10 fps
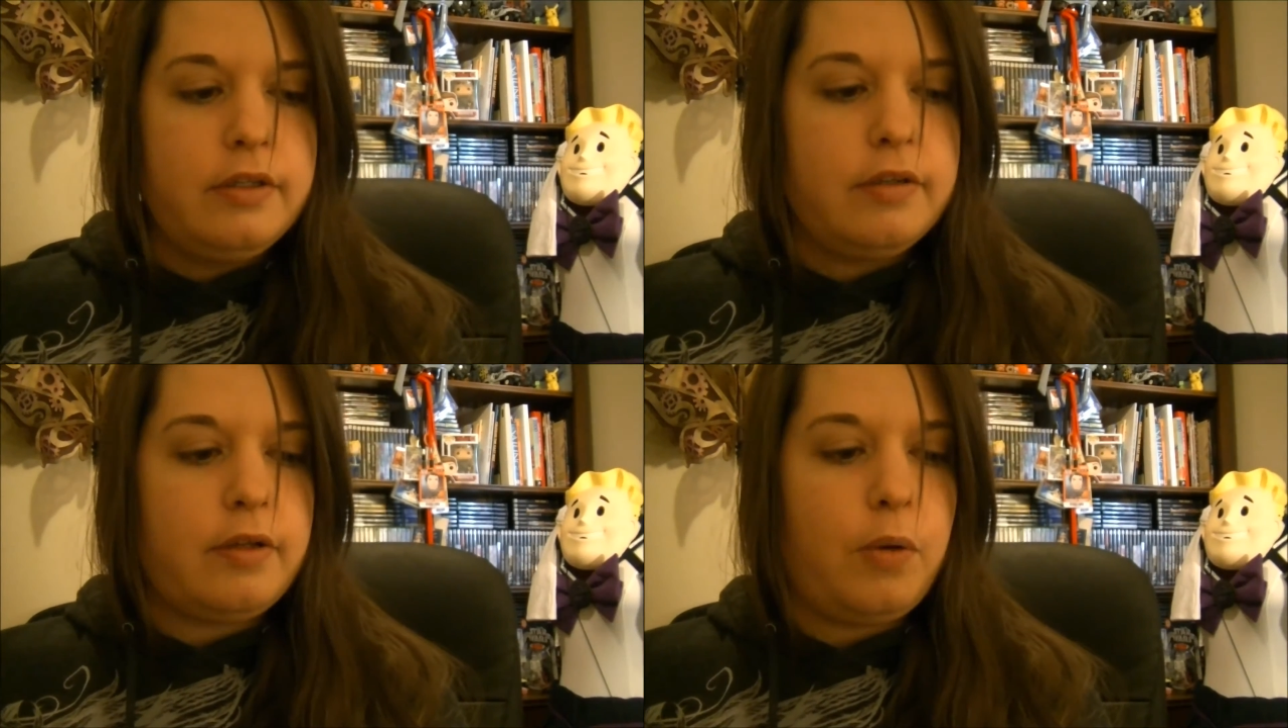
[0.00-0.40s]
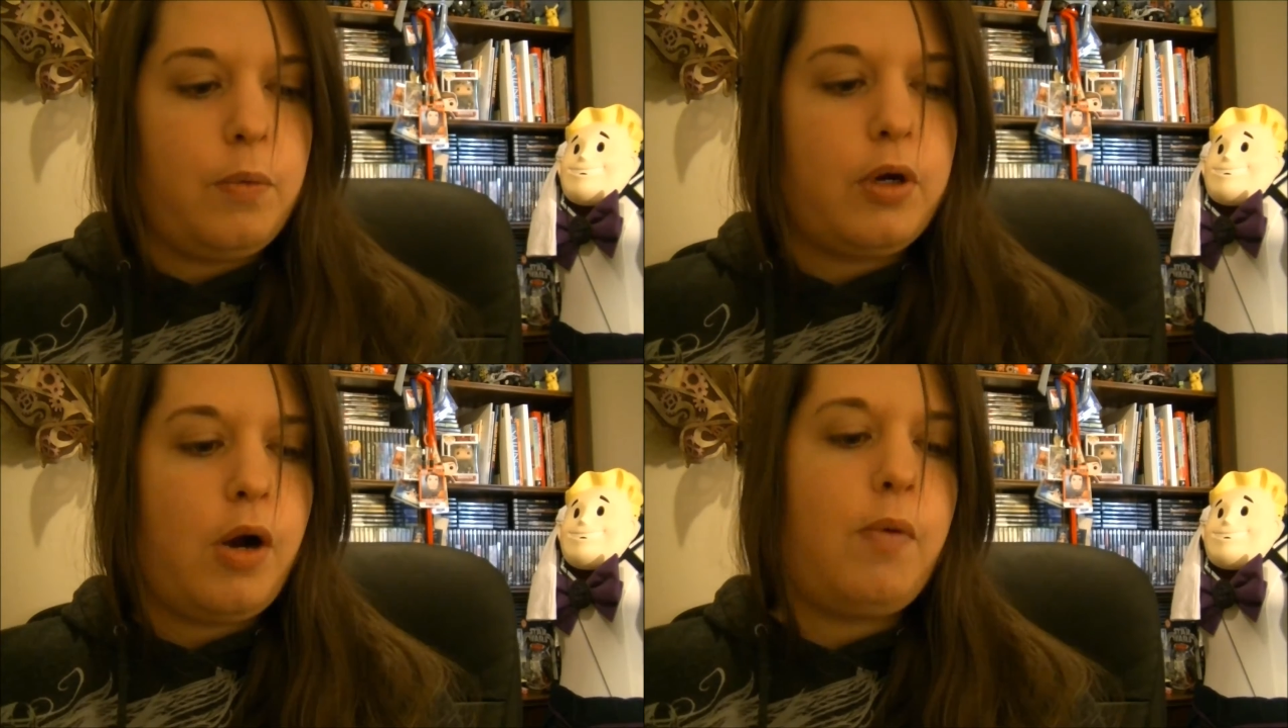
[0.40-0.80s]
So
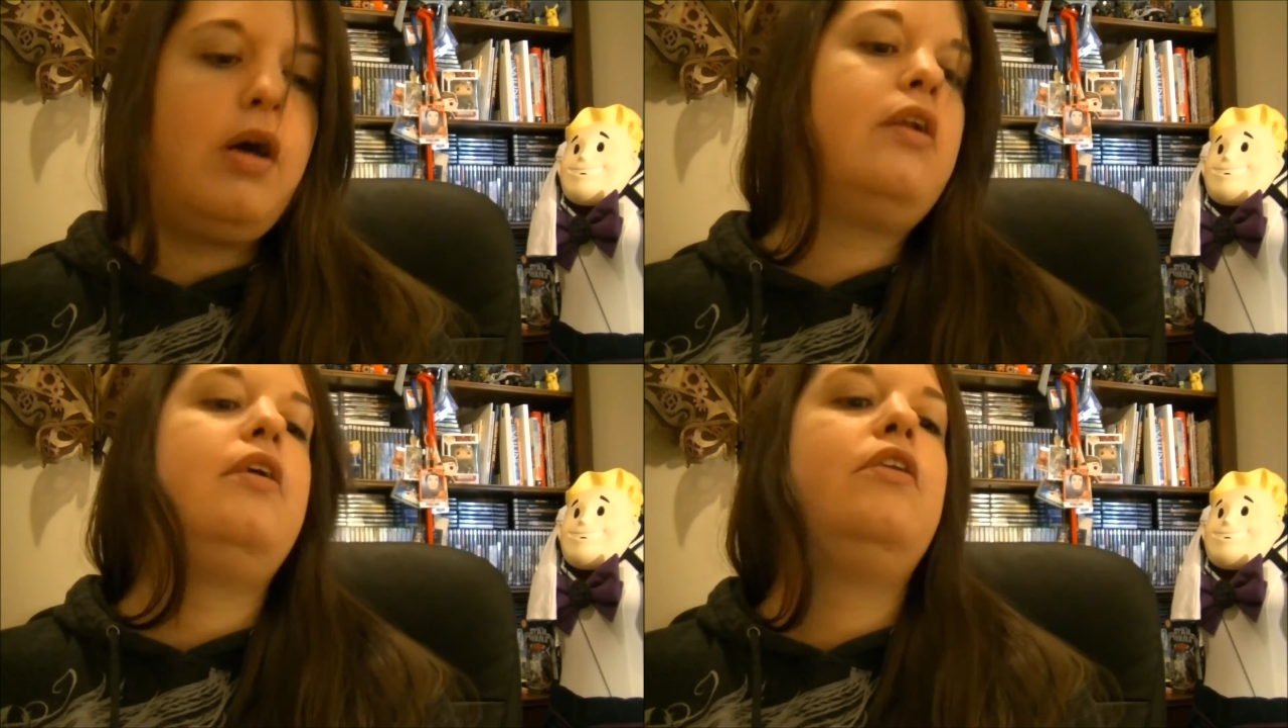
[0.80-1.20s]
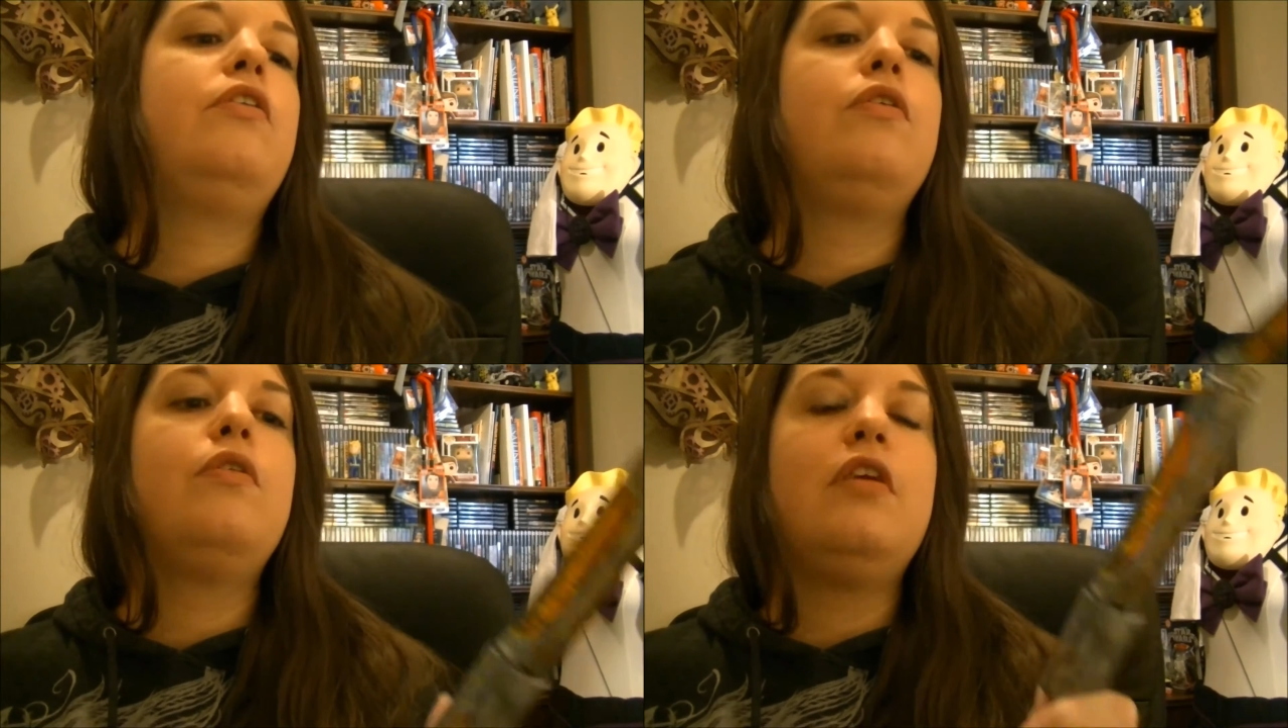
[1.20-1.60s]
we'll go on
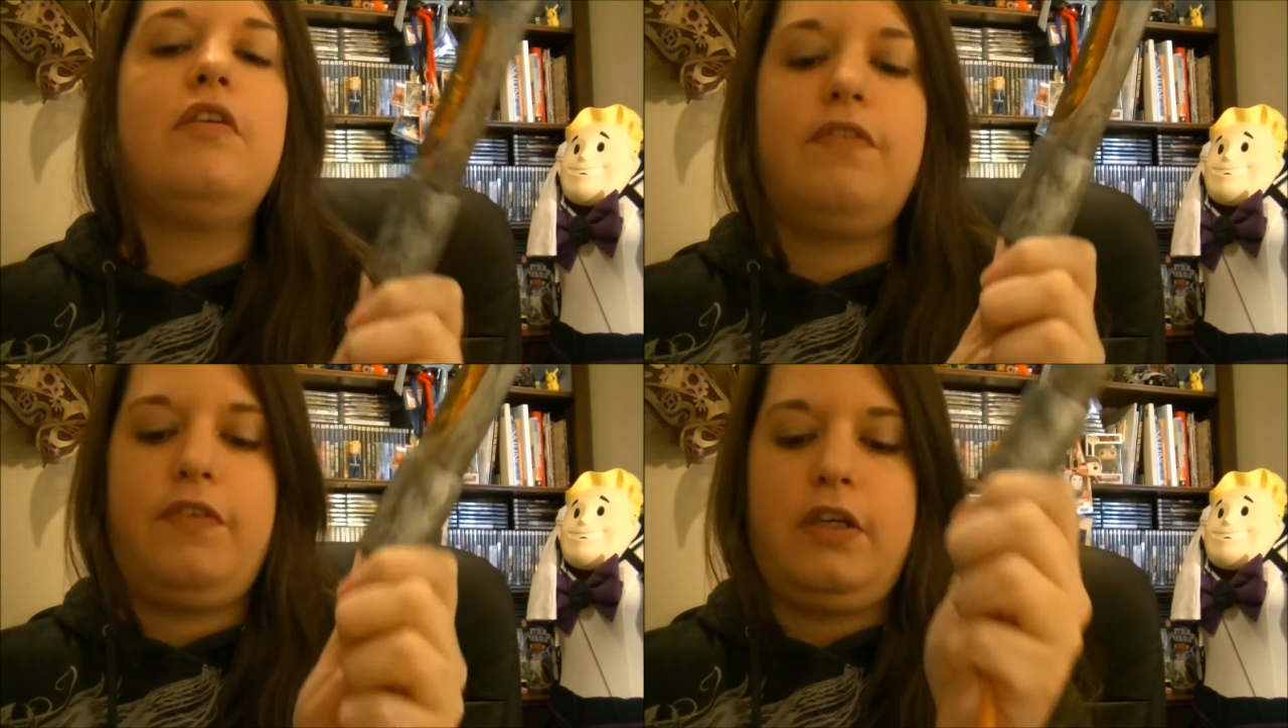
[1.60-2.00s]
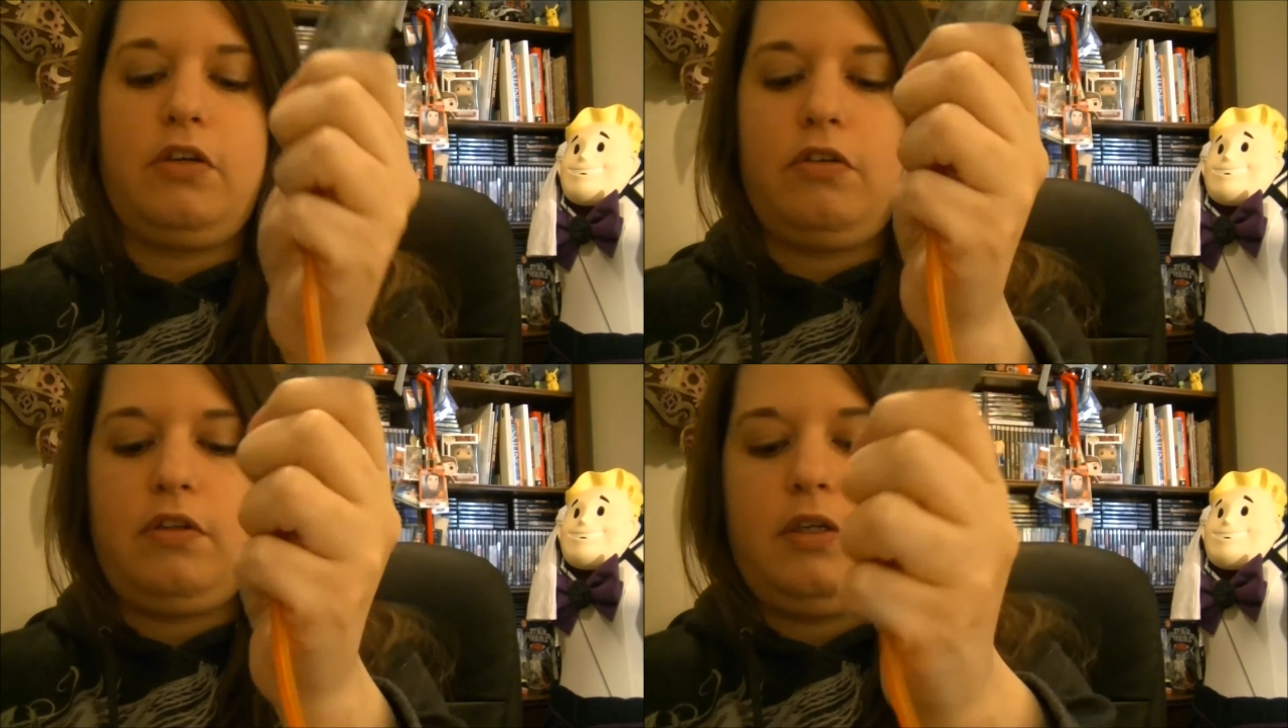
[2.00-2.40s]
into the
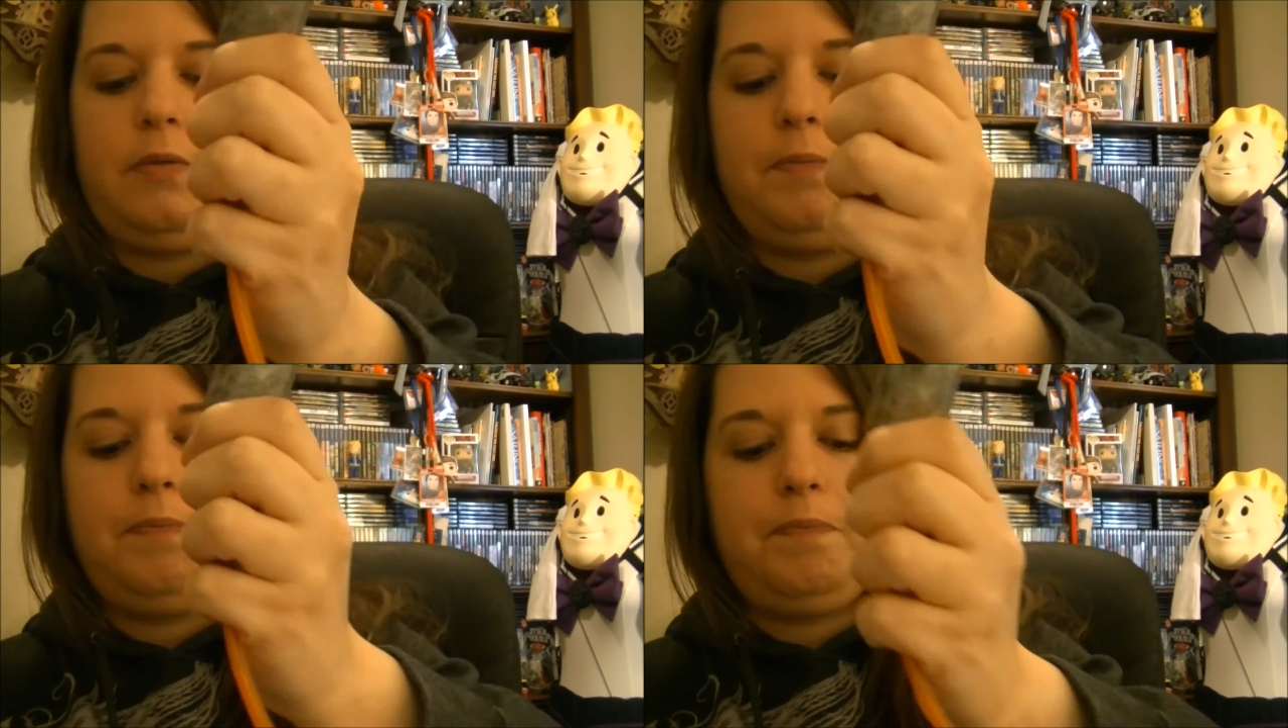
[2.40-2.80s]
fingers here.